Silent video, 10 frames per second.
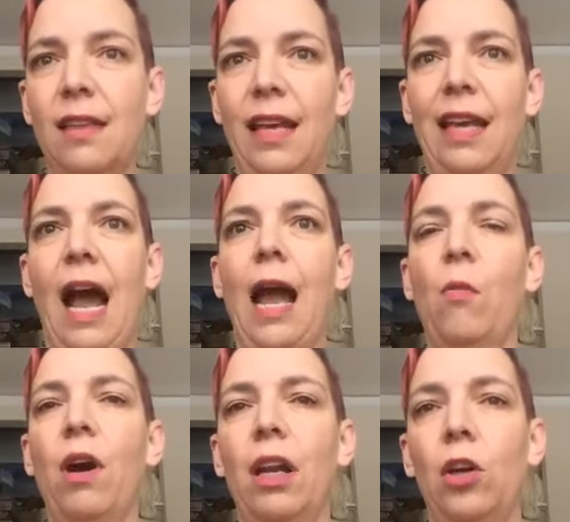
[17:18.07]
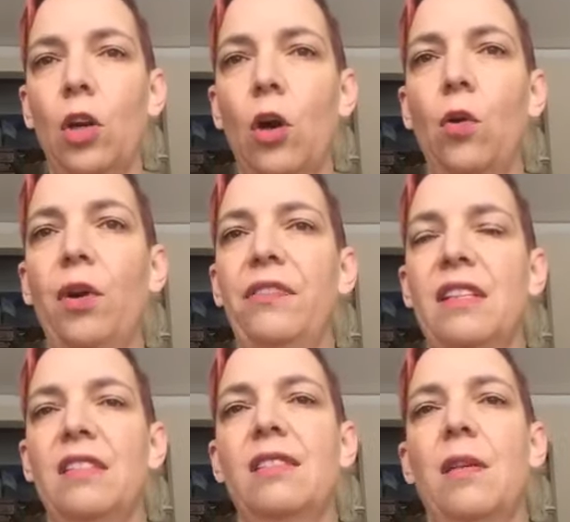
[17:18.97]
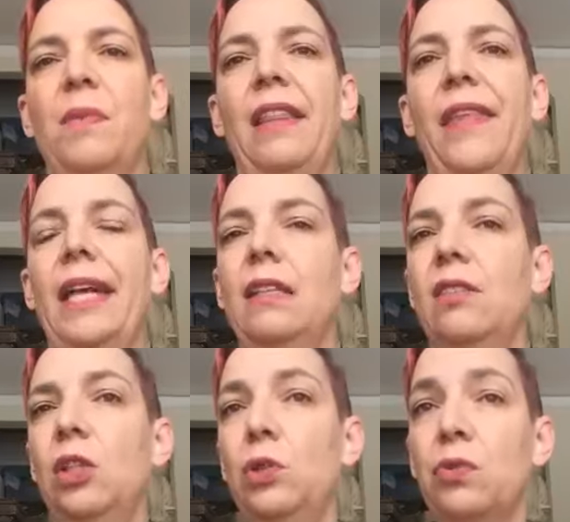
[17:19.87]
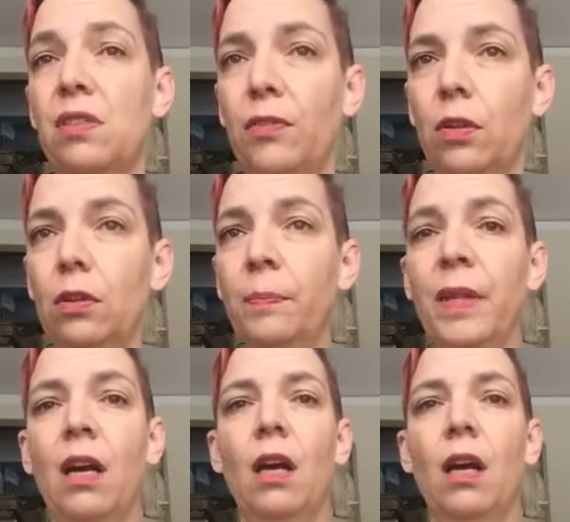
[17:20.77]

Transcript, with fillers: Like I want to know if this is something that is useful,